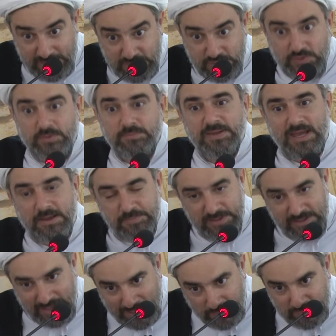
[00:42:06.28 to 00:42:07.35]
it should be
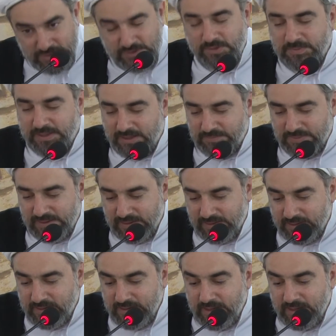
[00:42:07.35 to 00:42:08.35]
happening, how it should be happening.